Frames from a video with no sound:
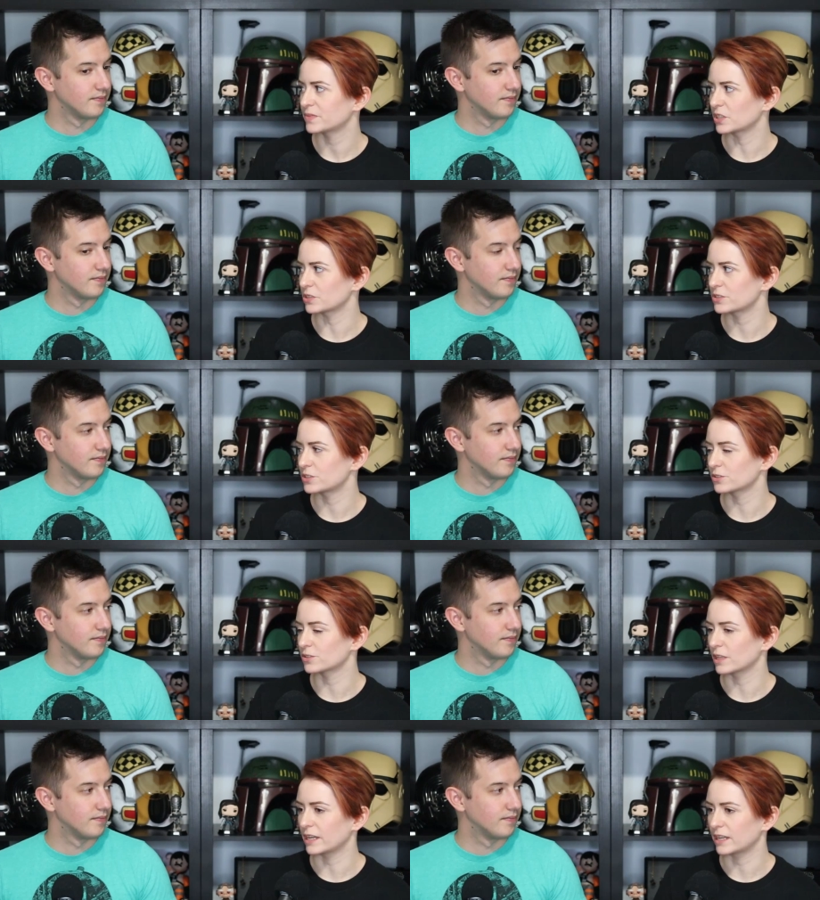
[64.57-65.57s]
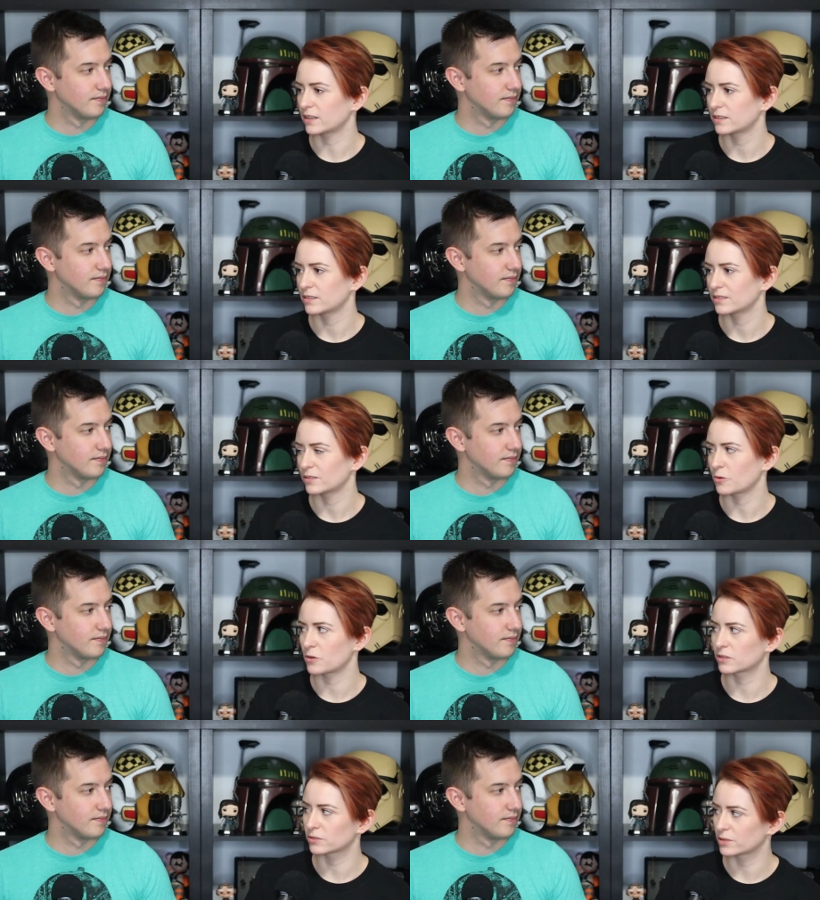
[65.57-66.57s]
Speaker 1: there's still like
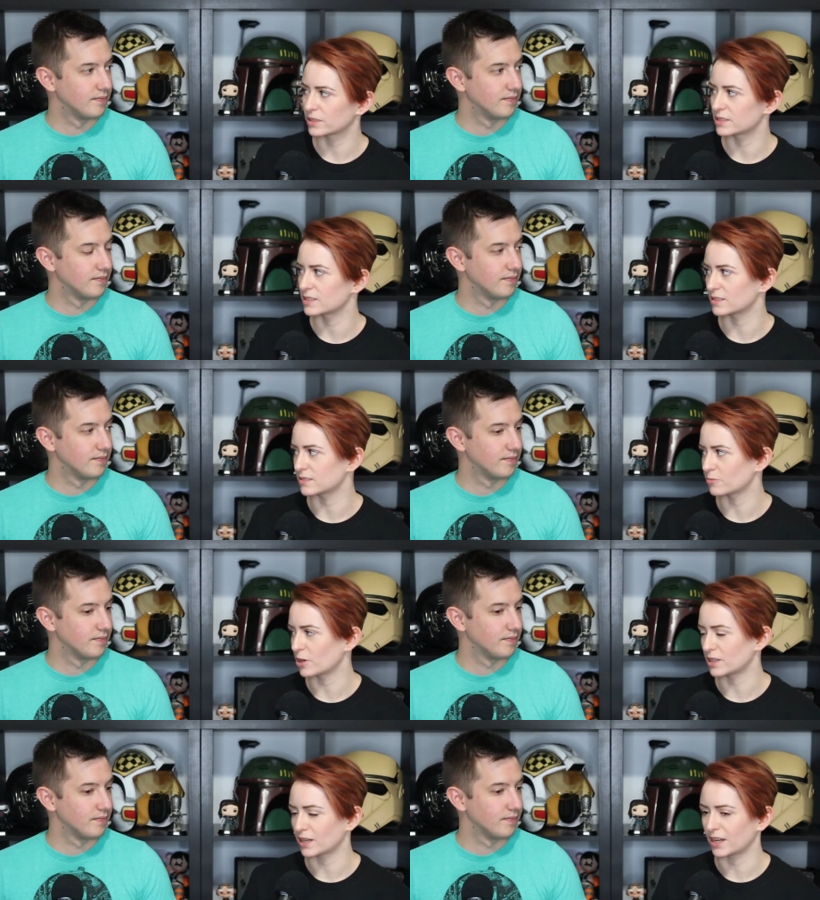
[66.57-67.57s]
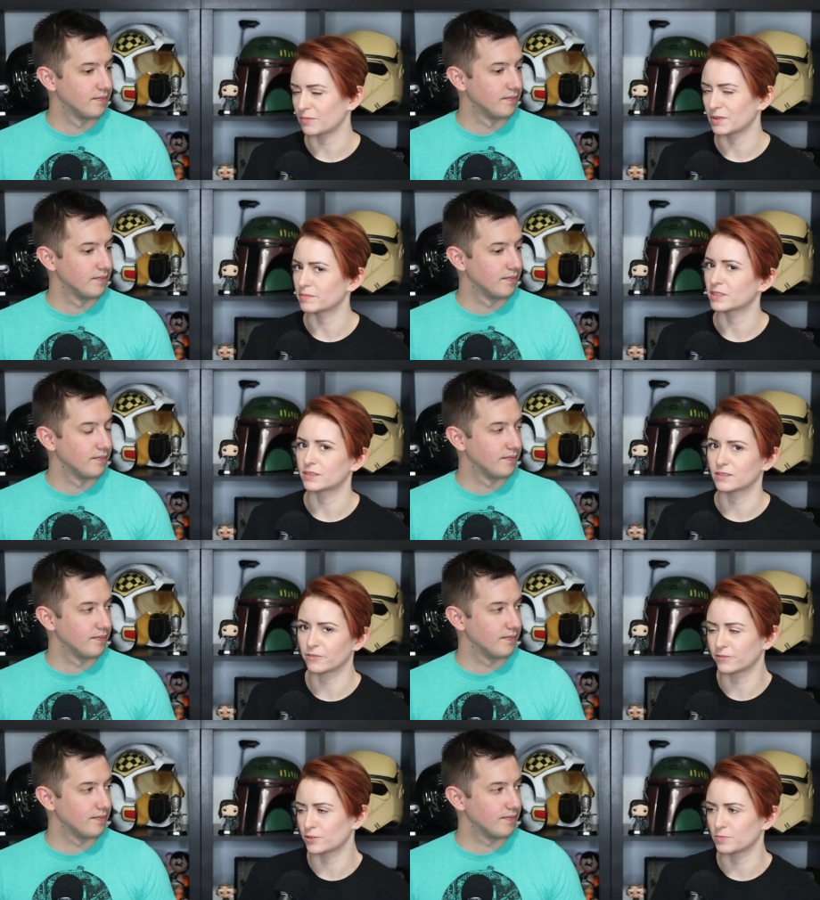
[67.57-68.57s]
warlords and whatnot, maybe a
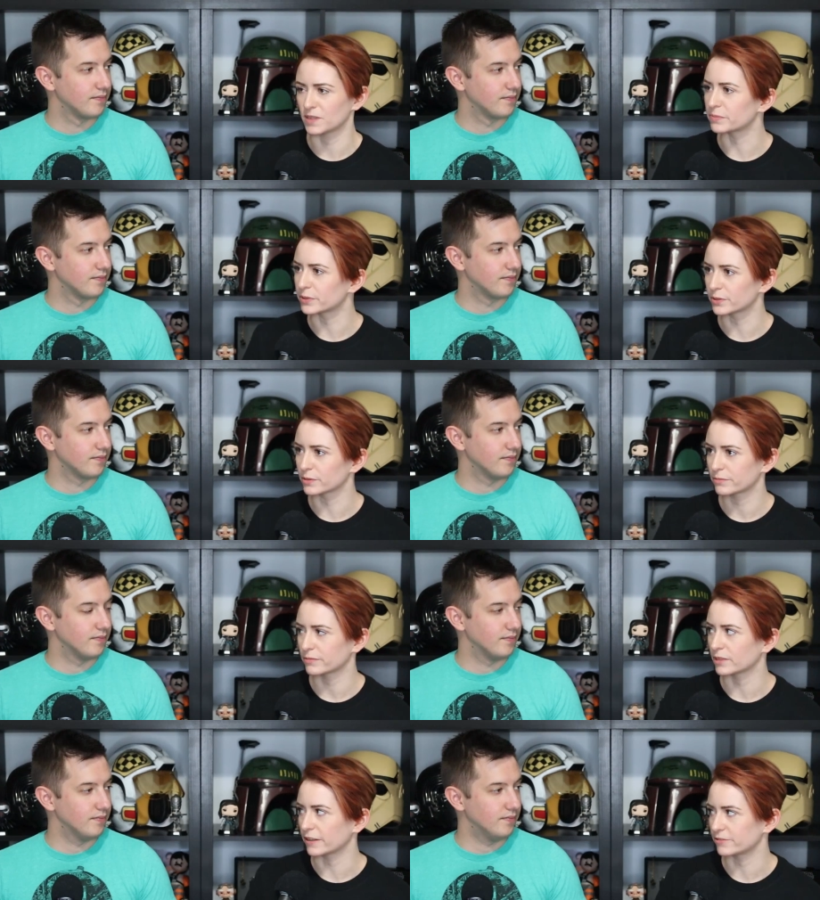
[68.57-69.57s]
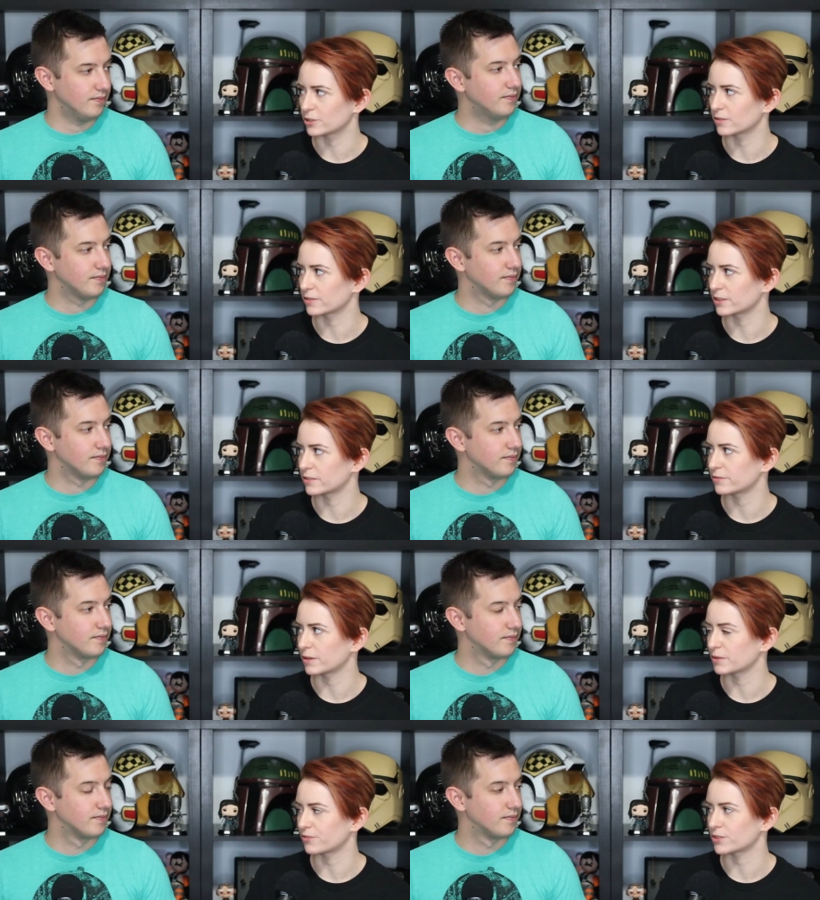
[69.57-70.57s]
few people left over
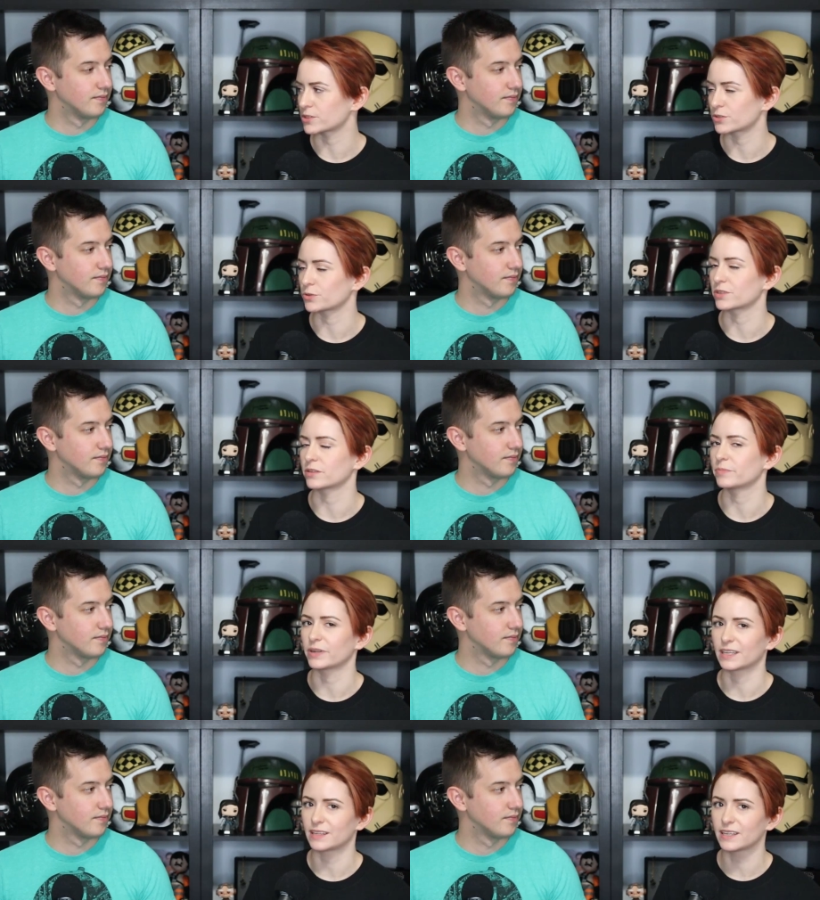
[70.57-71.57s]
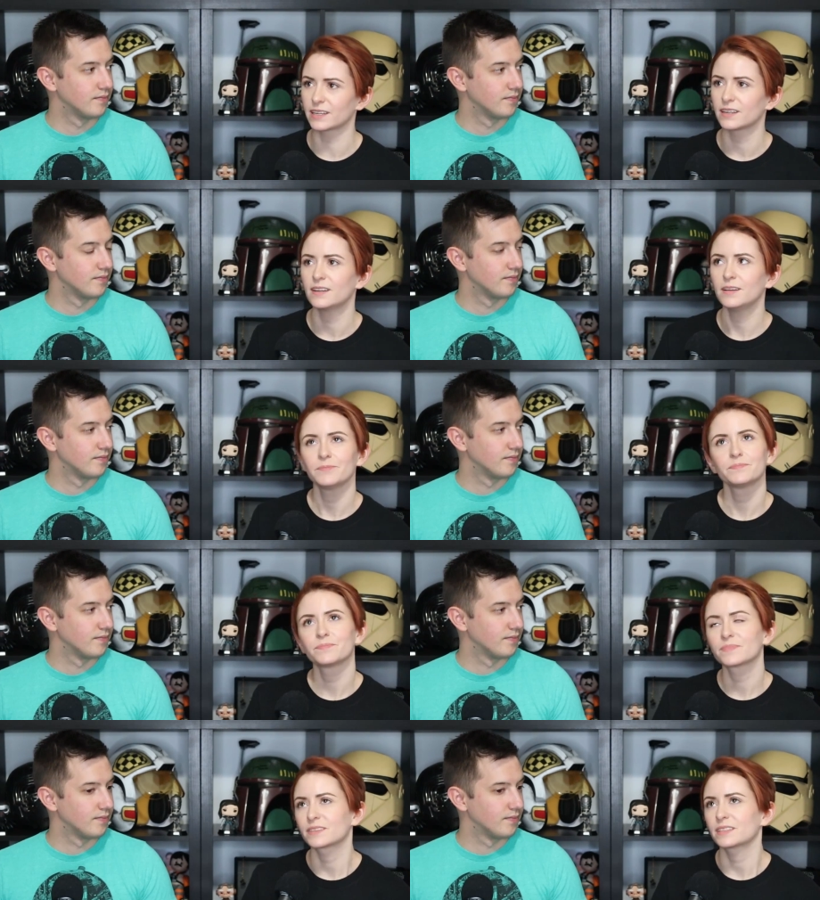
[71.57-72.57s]
from the First Order. But I think,
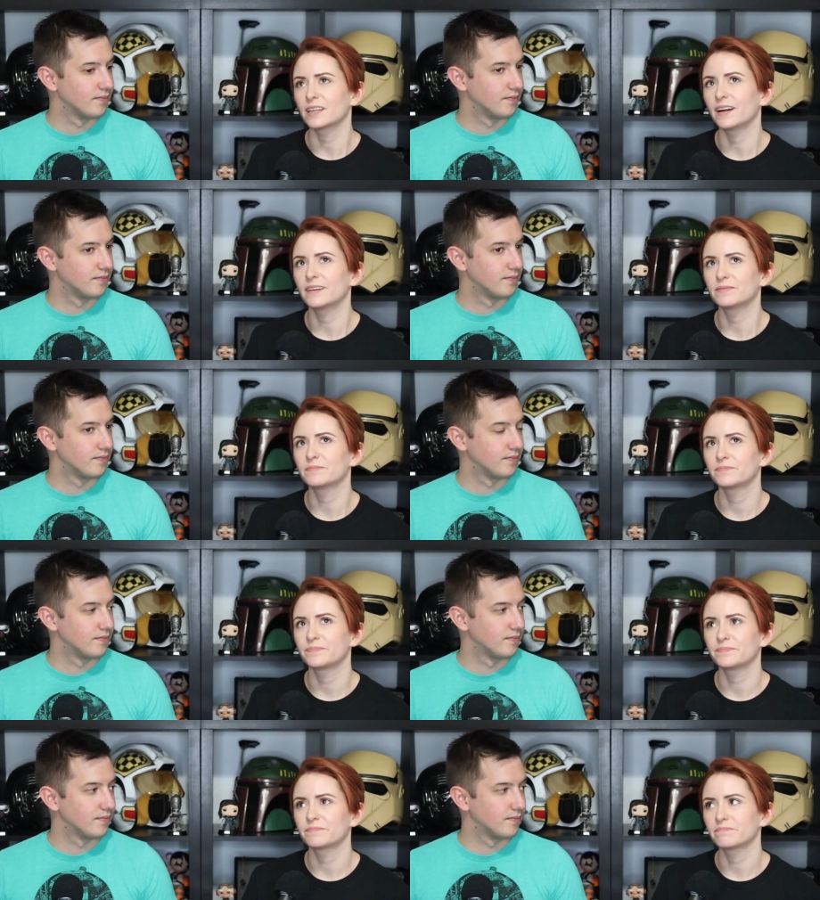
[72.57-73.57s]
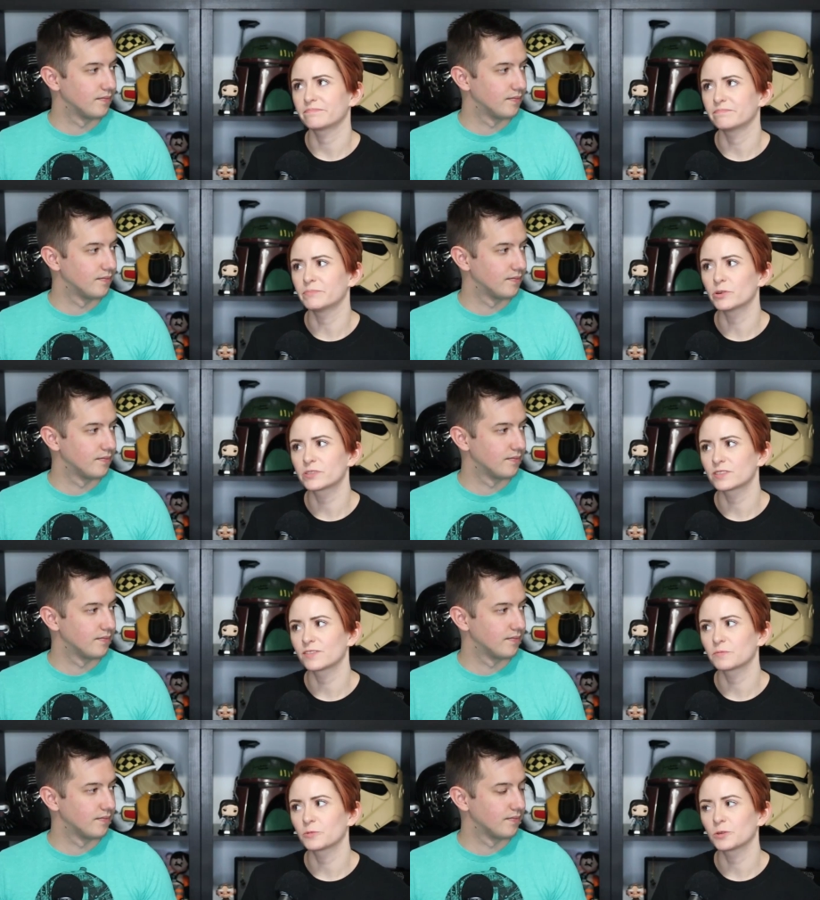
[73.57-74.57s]
yeah, most of
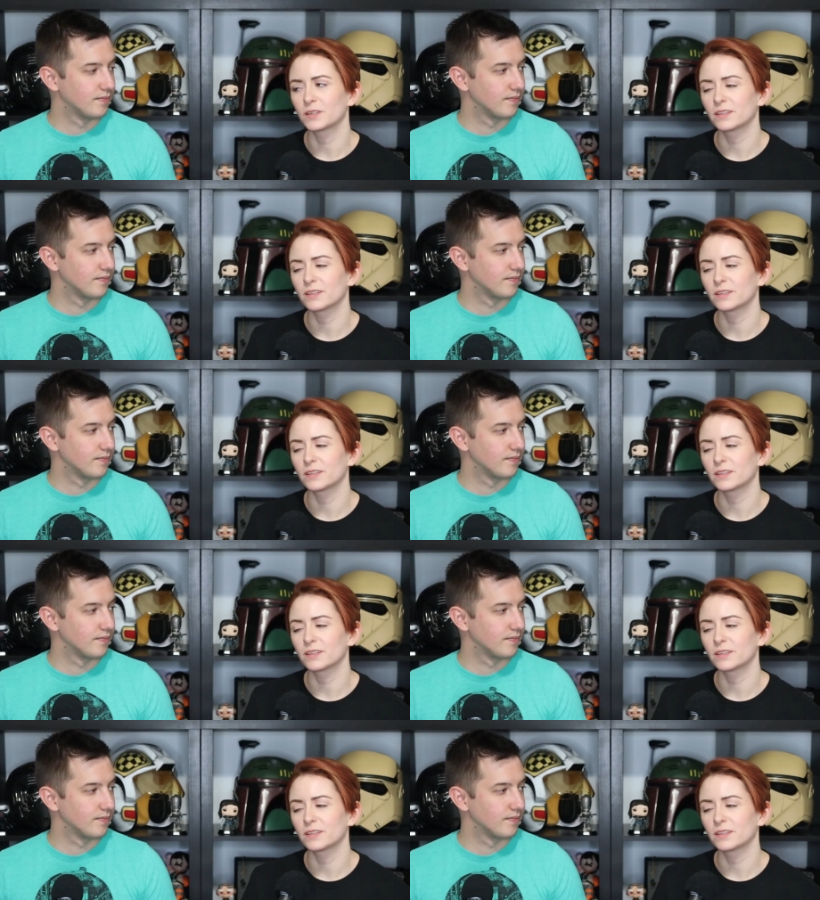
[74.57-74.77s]
them will